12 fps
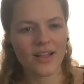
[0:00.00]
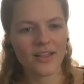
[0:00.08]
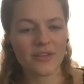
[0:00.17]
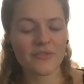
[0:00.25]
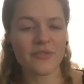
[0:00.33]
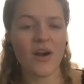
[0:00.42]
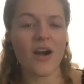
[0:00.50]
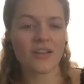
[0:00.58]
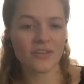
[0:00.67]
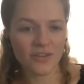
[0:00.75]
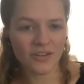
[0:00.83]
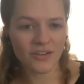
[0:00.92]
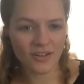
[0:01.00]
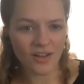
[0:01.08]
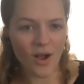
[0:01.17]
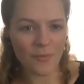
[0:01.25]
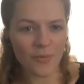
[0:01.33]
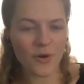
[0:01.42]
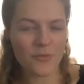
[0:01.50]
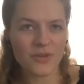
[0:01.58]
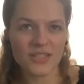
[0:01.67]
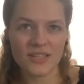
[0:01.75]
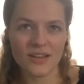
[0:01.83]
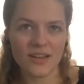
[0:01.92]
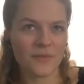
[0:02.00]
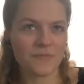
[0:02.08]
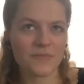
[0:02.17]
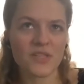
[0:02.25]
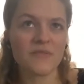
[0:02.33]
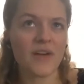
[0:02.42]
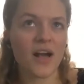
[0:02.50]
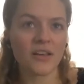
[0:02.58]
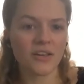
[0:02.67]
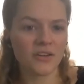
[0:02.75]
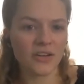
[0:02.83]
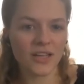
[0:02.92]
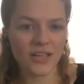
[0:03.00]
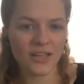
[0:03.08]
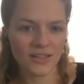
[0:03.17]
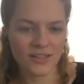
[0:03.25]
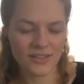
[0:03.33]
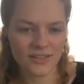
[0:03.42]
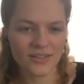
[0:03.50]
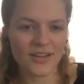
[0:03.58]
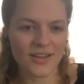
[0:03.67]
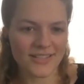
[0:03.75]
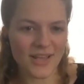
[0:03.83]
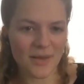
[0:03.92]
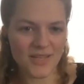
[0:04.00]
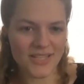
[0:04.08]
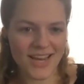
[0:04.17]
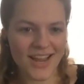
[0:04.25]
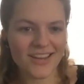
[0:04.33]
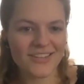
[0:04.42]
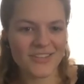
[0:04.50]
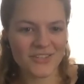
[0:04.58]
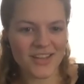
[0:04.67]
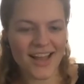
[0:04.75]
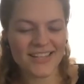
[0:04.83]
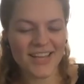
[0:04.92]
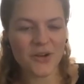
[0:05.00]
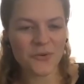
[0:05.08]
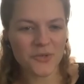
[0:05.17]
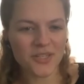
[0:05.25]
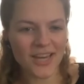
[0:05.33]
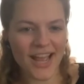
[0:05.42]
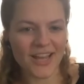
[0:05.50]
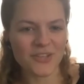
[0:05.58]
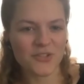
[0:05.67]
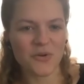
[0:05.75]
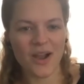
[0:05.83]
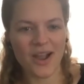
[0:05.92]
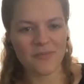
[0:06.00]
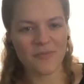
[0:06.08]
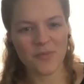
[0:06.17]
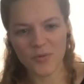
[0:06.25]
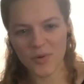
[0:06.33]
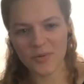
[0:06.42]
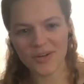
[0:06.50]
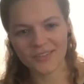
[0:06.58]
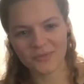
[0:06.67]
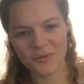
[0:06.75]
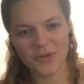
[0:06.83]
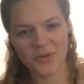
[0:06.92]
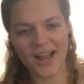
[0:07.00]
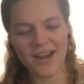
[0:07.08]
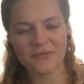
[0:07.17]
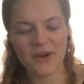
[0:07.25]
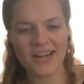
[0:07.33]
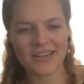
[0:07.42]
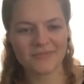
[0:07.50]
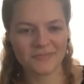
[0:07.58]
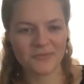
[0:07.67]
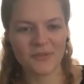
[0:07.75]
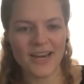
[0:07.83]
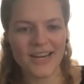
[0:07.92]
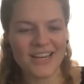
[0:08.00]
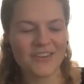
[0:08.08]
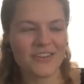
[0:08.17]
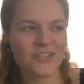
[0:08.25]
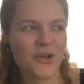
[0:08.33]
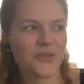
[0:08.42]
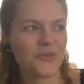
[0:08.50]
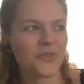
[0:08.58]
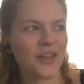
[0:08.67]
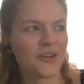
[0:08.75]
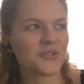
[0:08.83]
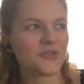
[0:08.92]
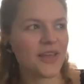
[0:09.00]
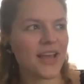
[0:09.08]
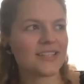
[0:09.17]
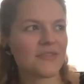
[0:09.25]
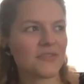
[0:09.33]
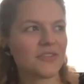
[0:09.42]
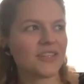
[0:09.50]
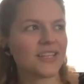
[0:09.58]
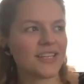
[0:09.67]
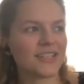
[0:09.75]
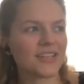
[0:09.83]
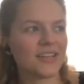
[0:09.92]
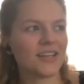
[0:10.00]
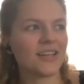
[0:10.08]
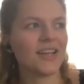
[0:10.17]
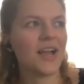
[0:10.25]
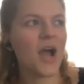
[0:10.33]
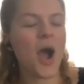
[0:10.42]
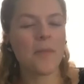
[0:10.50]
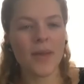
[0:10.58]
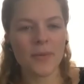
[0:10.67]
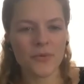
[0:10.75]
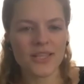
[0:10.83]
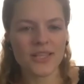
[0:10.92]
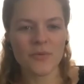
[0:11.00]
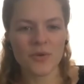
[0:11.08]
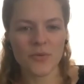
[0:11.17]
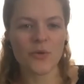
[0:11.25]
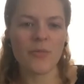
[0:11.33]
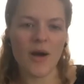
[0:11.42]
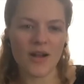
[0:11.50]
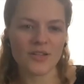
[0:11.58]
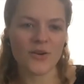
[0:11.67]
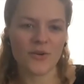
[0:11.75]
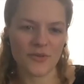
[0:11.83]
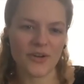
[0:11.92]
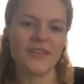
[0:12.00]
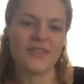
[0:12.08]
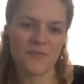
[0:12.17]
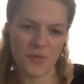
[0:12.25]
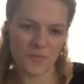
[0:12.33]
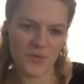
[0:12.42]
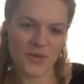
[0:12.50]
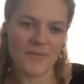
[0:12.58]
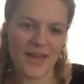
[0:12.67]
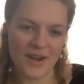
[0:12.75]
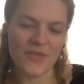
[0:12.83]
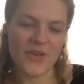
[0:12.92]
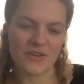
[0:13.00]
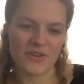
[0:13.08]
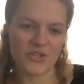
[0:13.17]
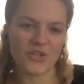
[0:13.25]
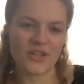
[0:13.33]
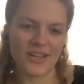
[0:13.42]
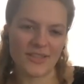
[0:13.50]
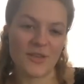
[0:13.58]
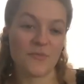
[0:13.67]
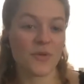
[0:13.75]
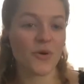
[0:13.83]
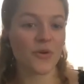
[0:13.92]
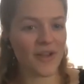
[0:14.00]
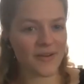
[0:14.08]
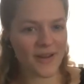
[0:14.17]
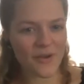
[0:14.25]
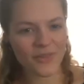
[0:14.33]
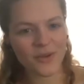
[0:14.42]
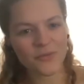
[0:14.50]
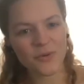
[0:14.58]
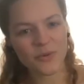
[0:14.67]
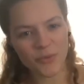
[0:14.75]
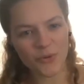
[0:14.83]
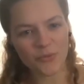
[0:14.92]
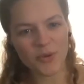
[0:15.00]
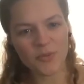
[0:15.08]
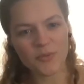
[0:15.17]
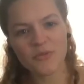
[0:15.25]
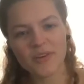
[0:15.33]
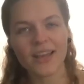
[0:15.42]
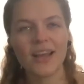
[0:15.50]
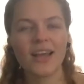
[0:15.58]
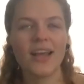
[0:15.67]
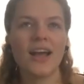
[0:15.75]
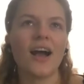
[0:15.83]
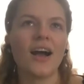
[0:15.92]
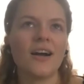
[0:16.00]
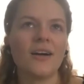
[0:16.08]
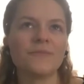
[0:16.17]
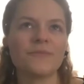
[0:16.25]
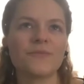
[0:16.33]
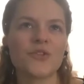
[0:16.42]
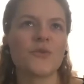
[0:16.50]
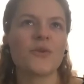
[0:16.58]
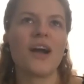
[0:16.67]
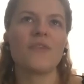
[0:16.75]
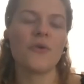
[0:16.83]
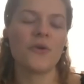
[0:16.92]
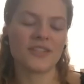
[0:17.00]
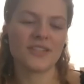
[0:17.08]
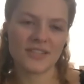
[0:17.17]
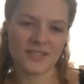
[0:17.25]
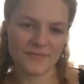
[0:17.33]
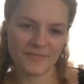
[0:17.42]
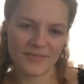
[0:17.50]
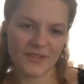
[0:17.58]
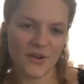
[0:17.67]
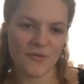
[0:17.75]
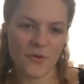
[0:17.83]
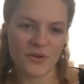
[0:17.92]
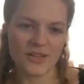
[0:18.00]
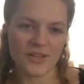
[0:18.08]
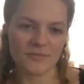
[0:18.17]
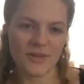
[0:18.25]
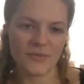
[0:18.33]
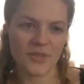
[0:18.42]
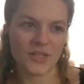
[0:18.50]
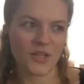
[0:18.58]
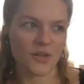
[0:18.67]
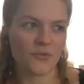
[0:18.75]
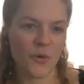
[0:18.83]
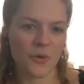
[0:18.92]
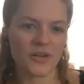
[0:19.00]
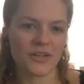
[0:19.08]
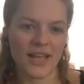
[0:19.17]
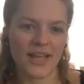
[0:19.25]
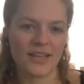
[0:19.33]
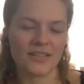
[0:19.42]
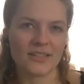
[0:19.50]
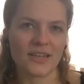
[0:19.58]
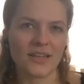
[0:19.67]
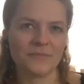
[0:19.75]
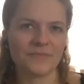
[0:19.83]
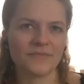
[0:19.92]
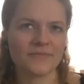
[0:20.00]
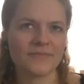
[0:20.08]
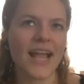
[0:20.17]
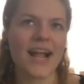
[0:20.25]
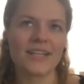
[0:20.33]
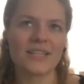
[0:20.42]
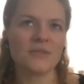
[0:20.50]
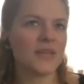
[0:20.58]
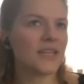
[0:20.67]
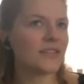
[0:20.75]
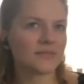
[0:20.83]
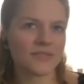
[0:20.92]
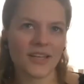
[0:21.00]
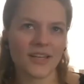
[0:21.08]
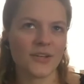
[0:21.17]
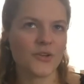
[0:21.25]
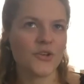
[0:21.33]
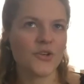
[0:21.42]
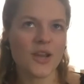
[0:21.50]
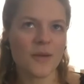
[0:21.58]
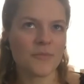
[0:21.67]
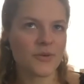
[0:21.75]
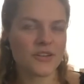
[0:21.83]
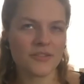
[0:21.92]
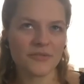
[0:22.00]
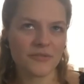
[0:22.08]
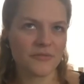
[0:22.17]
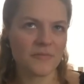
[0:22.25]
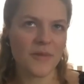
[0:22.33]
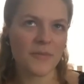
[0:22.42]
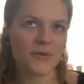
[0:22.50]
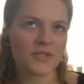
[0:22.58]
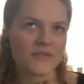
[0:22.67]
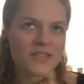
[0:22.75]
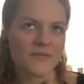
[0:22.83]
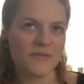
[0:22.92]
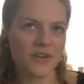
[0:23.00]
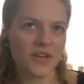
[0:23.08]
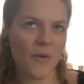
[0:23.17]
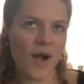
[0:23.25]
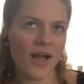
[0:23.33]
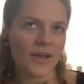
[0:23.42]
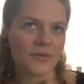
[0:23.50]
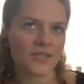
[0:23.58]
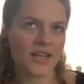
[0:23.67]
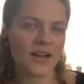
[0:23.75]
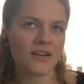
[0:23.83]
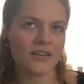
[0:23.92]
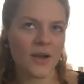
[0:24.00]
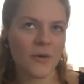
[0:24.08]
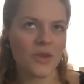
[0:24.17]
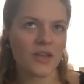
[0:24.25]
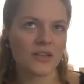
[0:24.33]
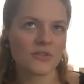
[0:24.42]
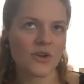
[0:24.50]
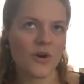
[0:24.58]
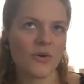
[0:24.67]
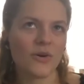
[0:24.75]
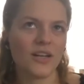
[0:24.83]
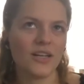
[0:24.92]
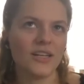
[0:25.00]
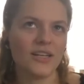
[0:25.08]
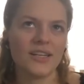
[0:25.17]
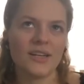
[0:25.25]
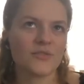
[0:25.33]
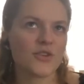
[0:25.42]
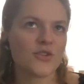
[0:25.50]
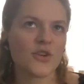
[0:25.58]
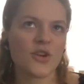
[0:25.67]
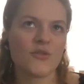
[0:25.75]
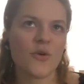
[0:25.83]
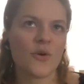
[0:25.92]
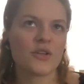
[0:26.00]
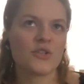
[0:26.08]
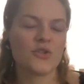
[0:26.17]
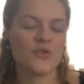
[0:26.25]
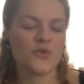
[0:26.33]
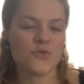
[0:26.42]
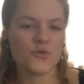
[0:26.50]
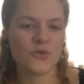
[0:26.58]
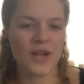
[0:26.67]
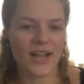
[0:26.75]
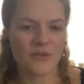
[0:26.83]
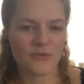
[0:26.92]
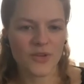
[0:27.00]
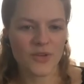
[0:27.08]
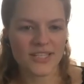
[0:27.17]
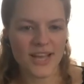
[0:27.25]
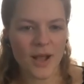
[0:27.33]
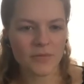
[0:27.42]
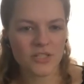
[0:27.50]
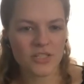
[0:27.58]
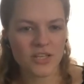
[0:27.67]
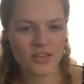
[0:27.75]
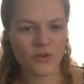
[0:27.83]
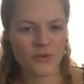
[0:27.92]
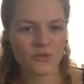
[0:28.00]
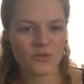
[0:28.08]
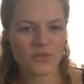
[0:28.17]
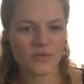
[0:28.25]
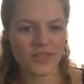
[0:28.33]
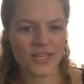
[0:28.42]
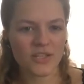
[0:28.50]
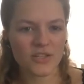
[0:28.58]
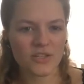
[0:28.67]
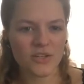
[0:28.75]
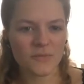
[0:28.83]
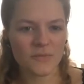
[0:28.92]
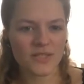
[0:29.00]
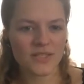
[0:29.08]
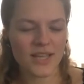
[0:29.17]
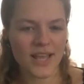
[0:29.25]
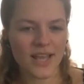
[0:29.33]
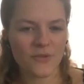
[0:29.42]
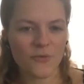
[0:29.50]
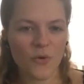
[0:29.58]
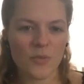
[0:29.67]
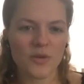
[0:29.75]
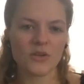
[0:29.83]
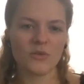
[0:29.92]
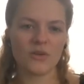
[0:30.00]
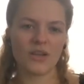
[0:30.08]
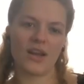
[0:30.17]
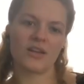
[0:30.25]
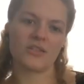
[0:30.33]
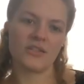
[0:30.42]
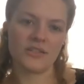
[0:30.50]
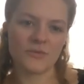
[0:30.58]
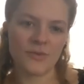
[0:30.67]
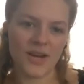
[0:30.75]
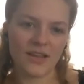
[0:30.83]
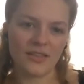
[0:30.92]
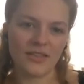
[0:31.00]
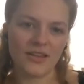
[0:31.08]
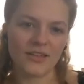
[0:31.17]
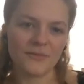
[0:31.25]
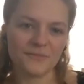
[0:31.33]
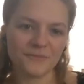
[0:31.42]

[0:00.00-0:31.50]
the Wagner opera. We did Die Walküre semi-staged at Tanglewood, and so I remember we were kind of right near each other there, and so that definitely is a memory that we both bonded over. And then when we met at the audition, and then we both found out that we would both be moving, so yeah, of course I'm really looking forward. And I got to meet a good number of members of the symphony while I was there that week, so just looking forward to kind of reestablishing those relationships and forming new connections when I get there.